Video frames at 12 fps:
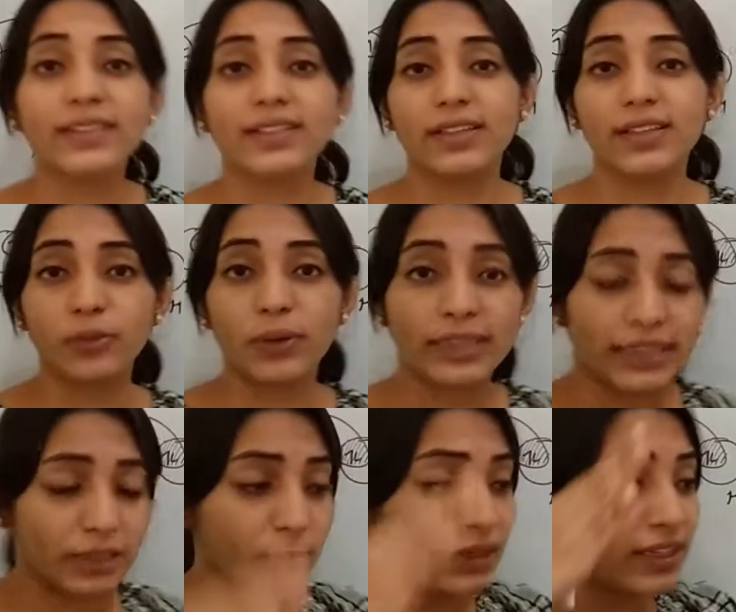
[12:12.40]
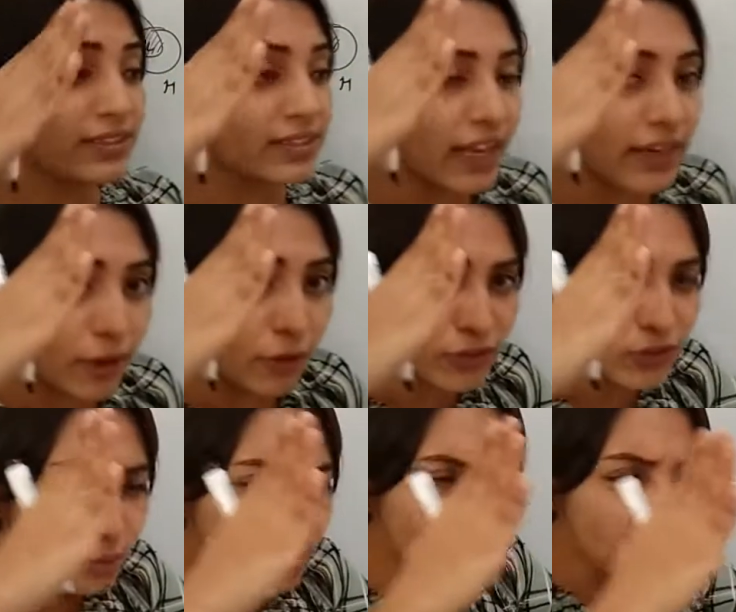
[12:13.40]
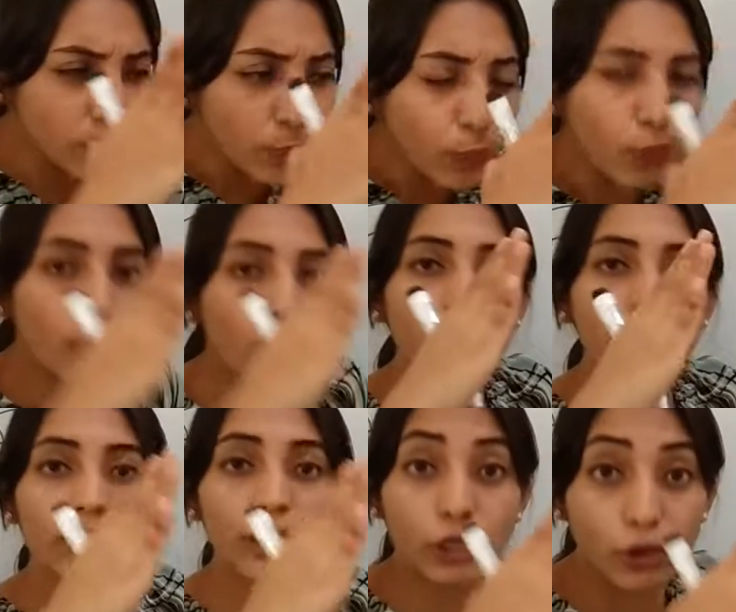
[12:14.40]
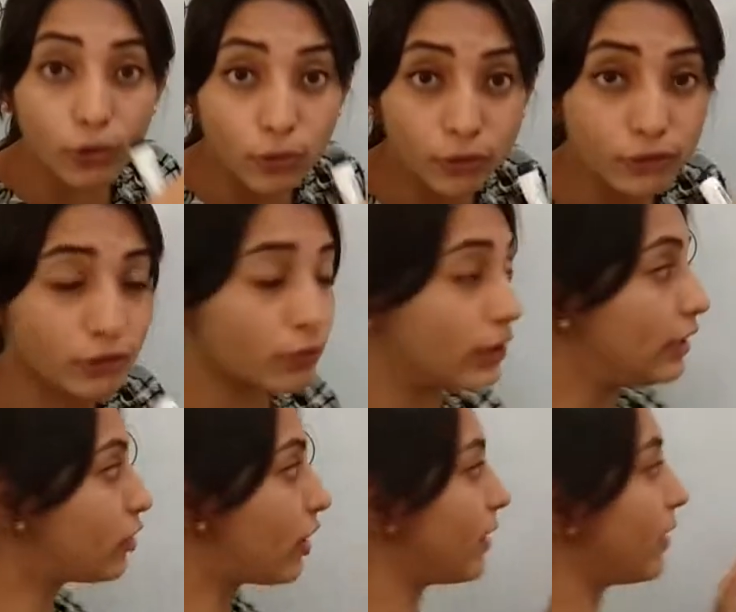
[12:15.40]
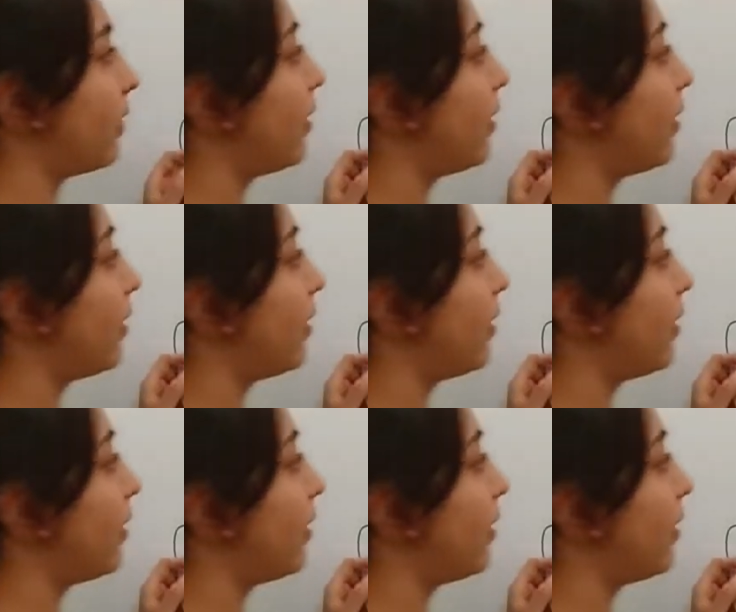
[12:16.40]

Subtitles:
degree 28 minutes, are now squeezed more close to each other.